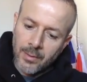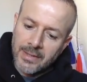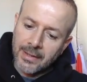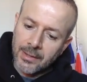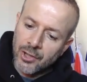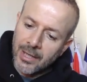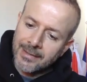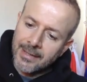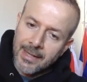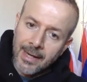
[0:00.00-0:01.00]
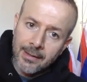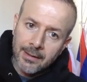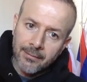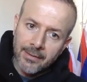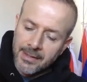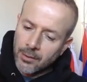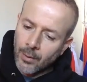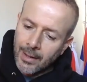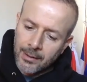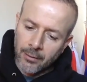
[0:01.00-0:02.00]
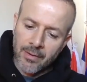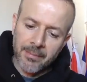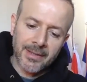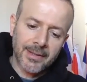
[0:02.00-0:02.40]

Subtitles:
We have this thick gel.